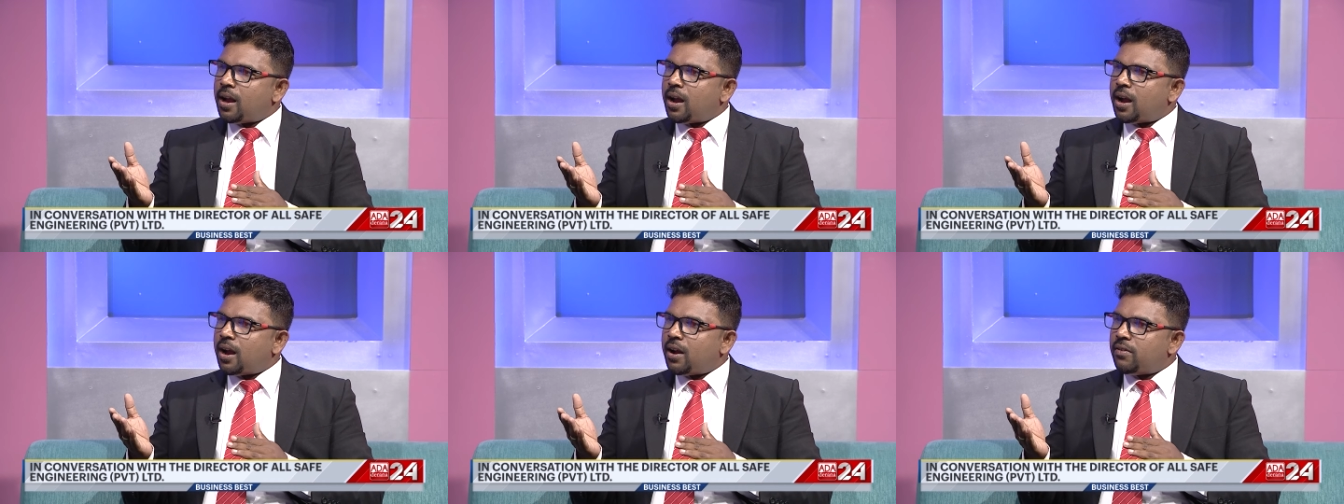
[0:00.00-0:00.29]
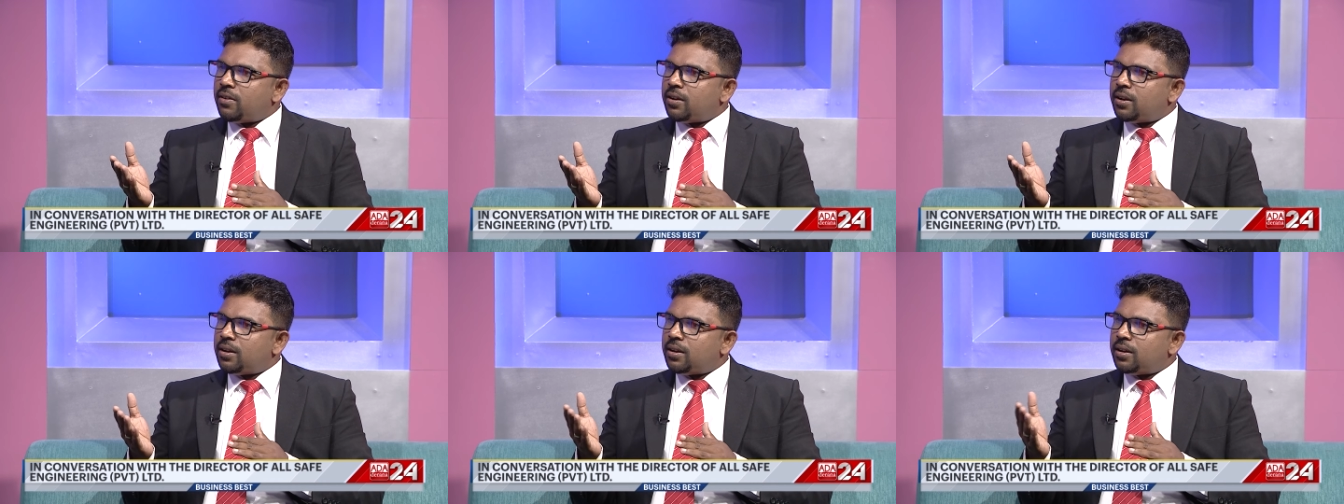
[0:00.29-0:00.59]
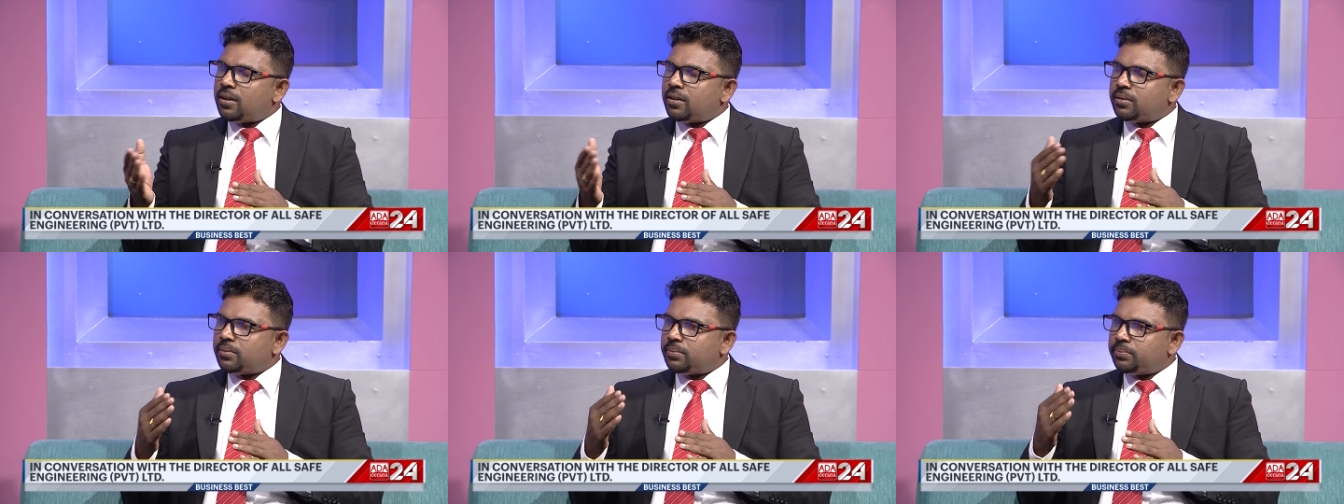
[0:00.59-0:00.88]

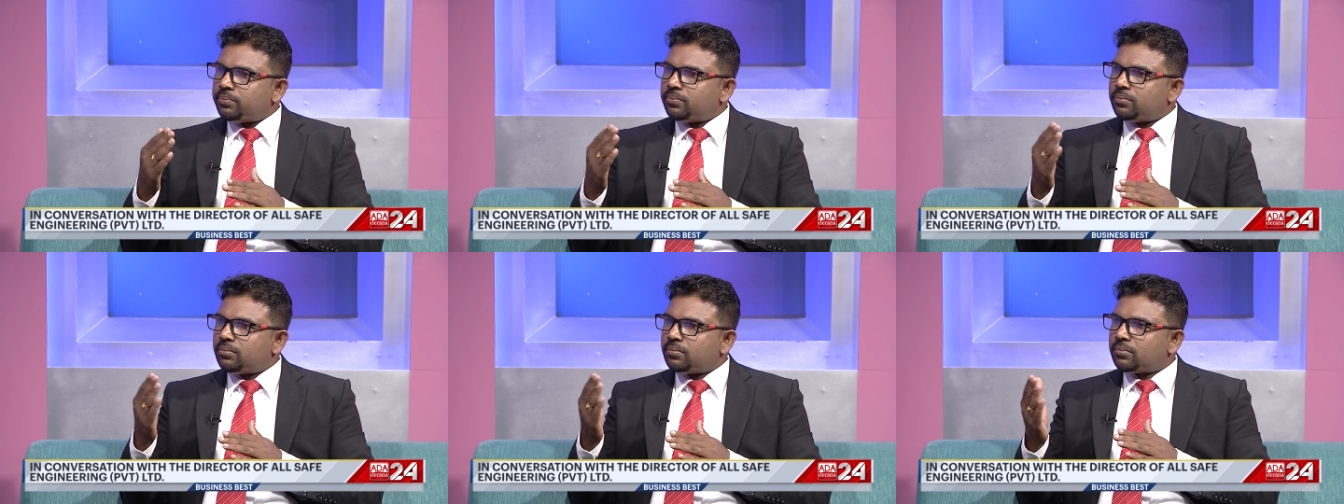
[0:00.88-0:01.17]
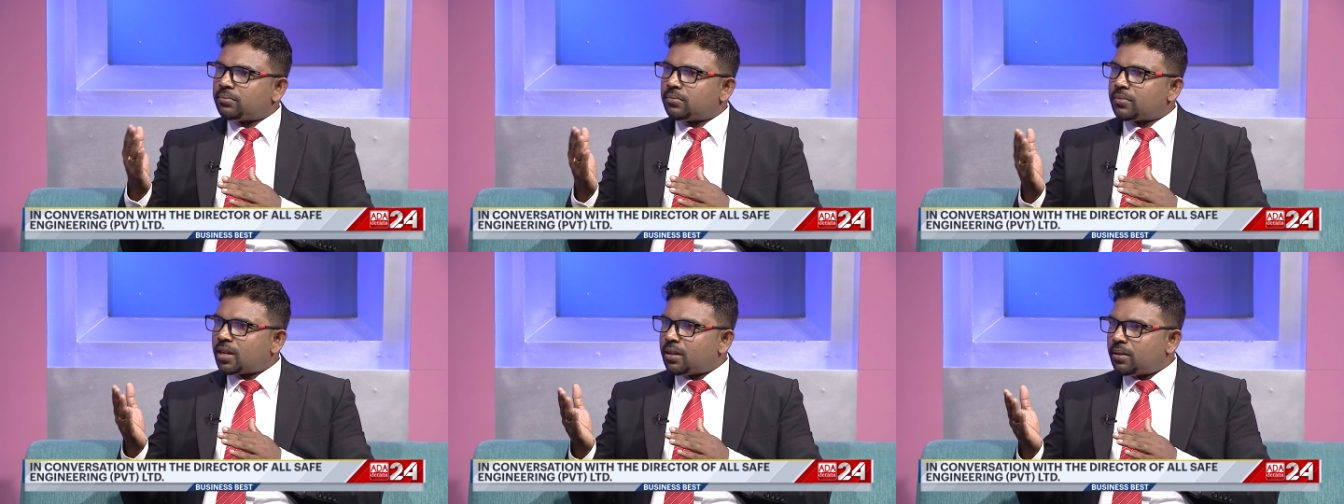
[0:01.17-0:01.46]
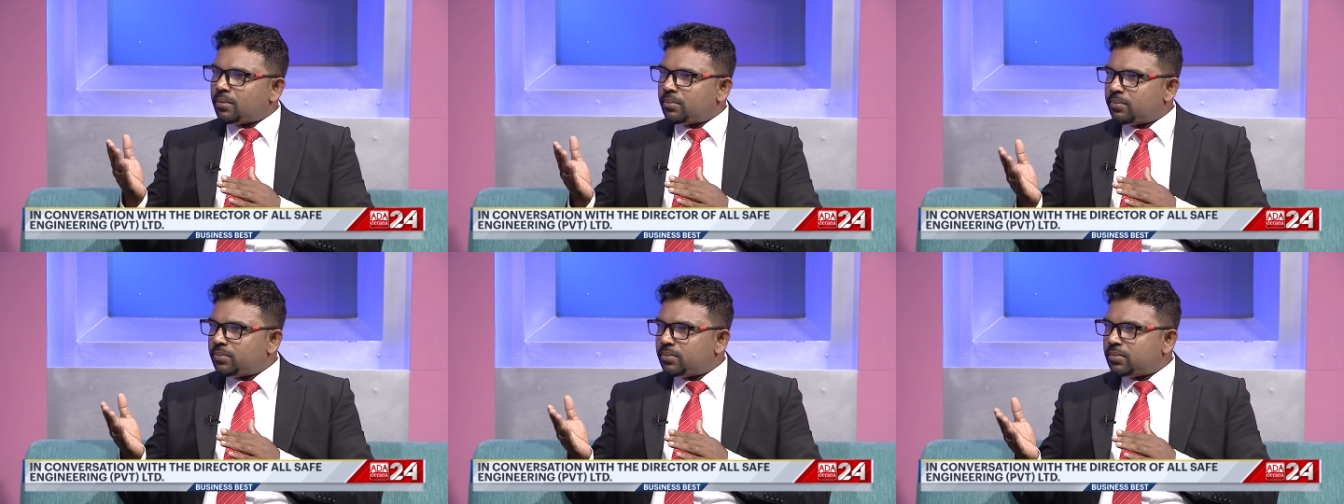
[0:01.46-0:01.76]
our um,
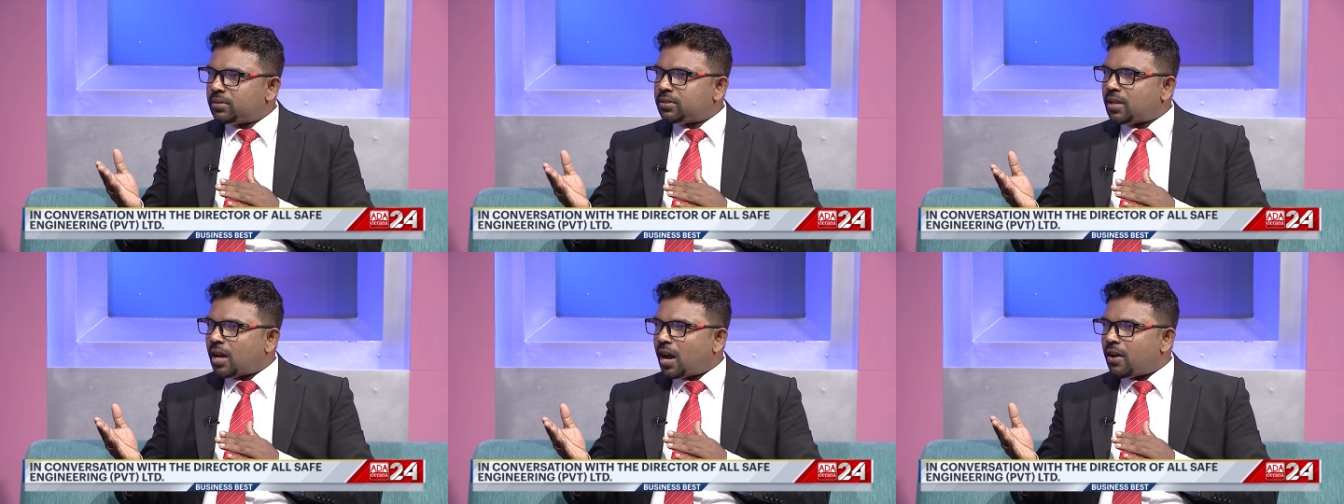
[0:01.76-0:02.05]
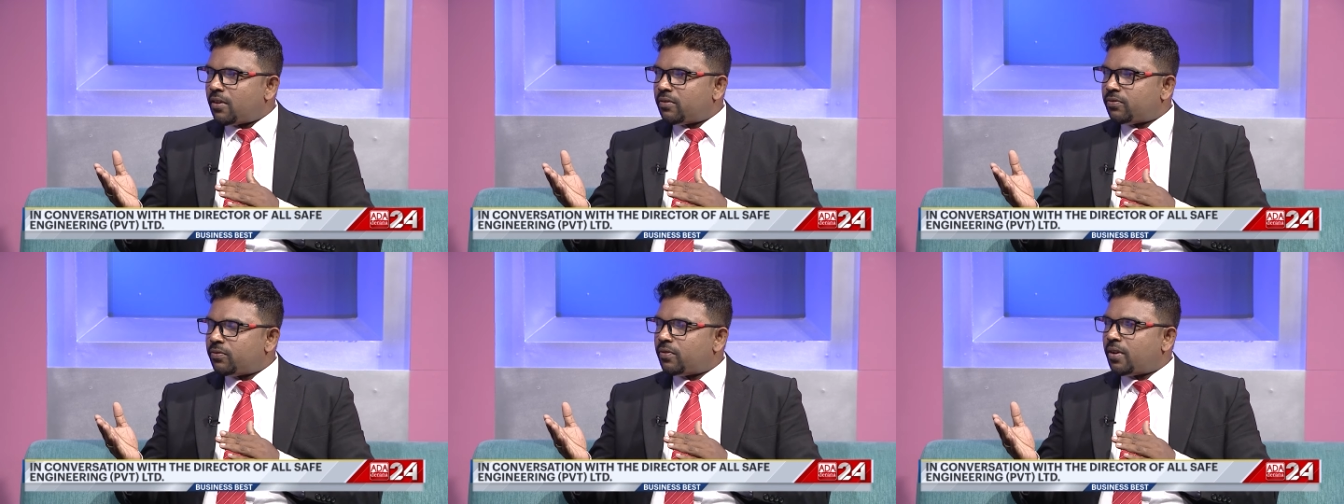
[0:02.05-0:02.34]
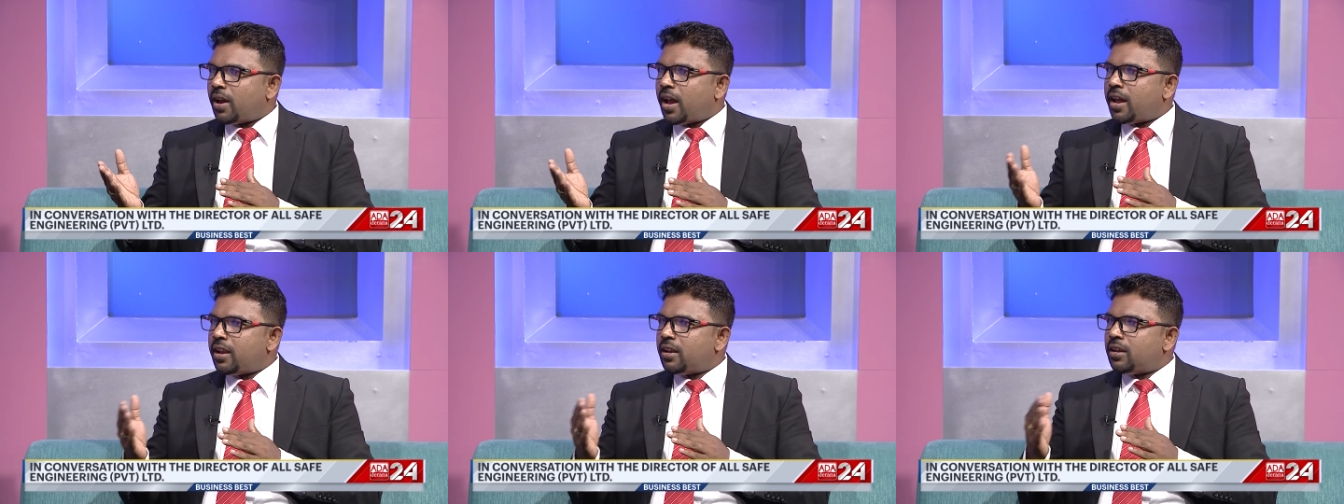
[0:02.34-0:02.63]
staff
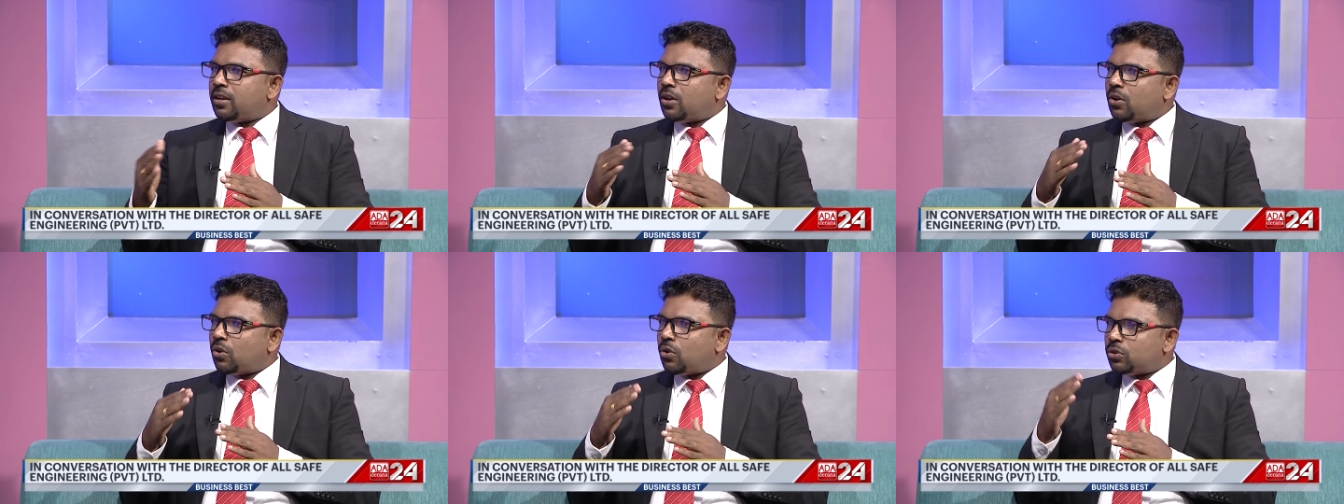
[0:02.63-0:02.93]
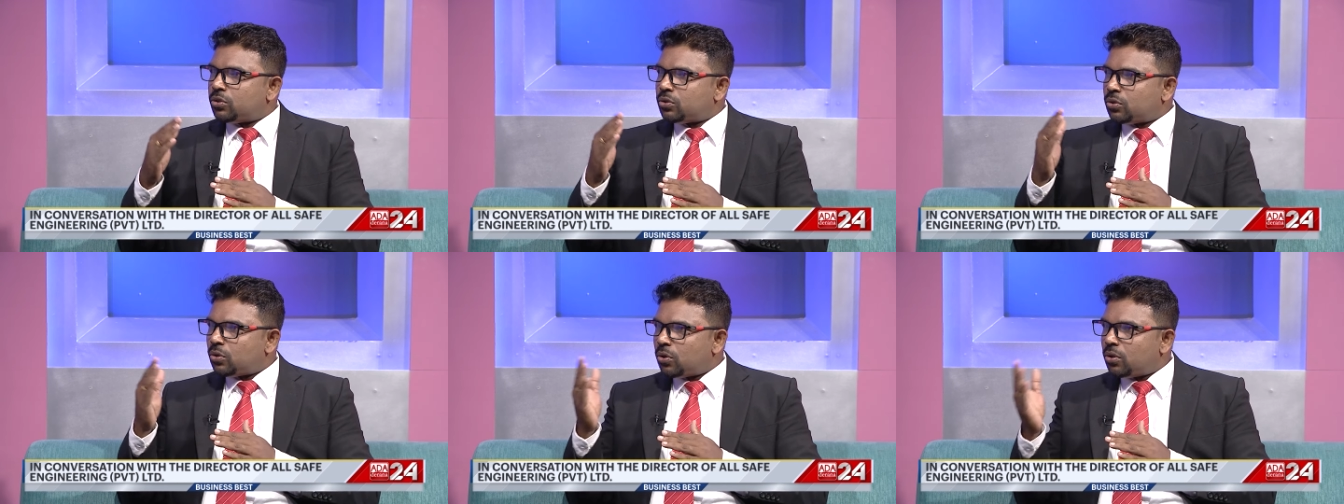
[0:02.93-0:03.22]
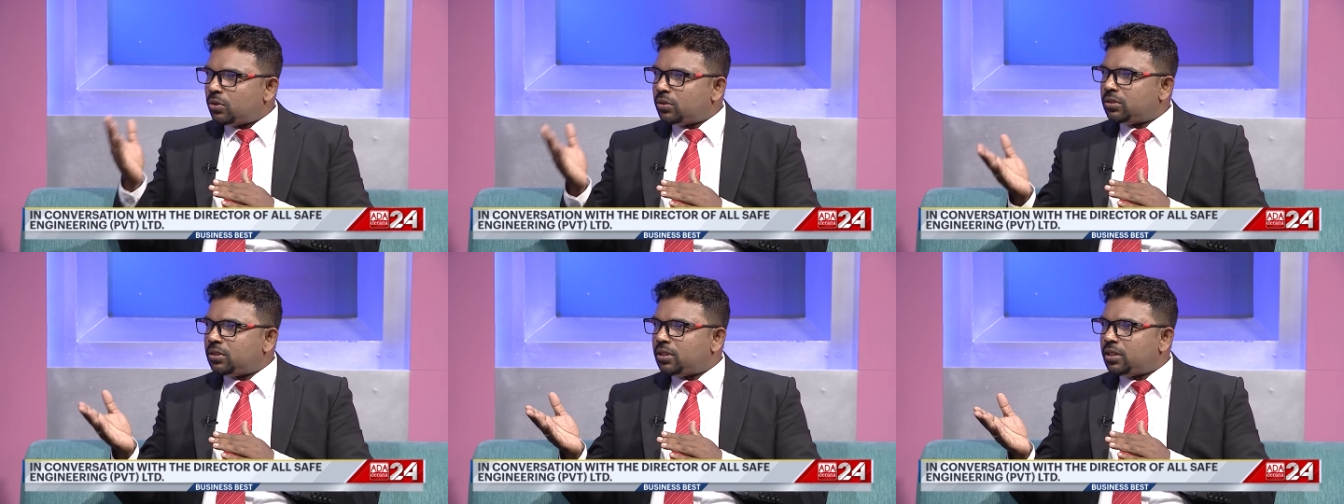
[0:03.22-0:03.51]
and
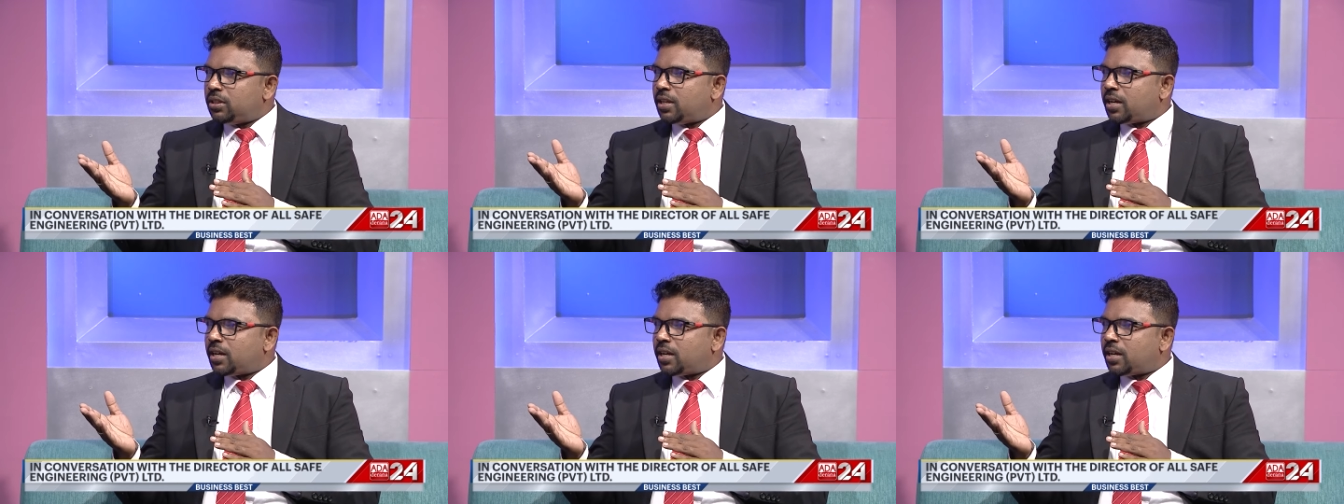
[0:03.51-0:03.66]
also the,